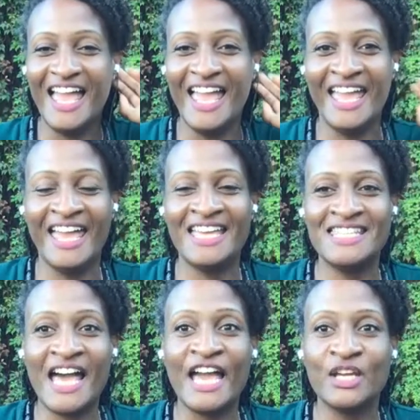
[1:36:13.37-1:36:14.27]

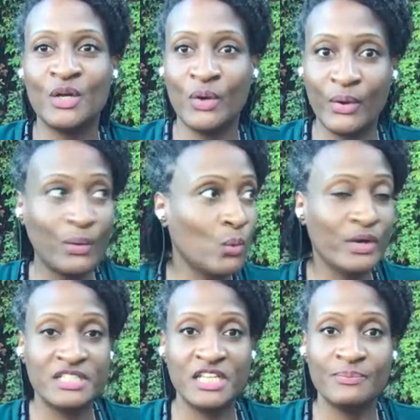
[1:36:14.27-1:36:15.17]
And I
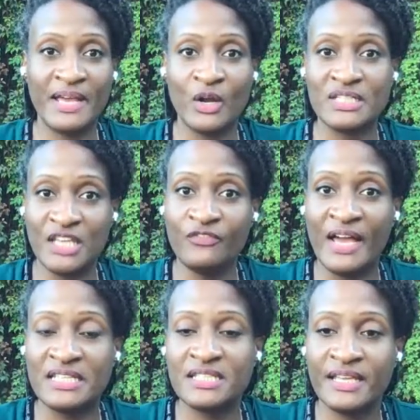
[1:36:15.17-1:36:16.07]
quarantined or
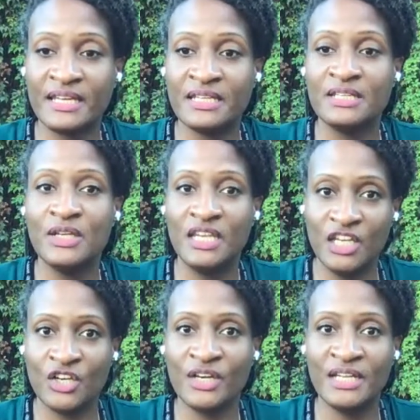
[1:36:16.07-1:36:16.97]
self-isolated
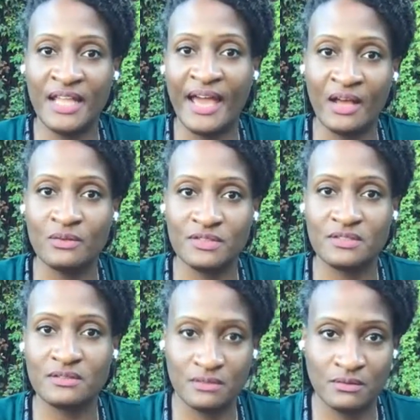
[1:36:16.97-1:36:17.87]
here in the
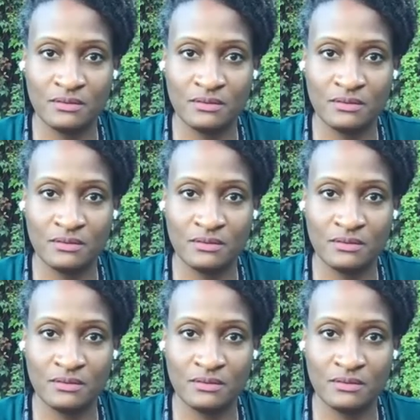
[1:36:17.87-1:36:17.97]
house.